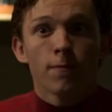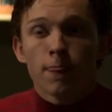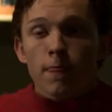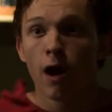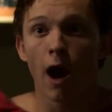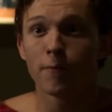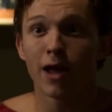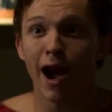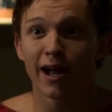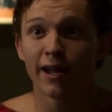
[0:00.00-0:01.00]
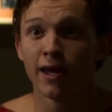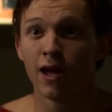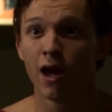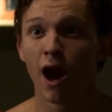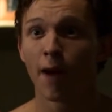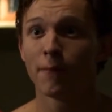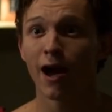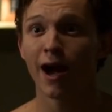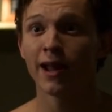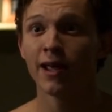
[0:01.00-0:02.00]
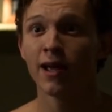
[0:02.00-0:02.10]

Marvel decided to go with Peter Parker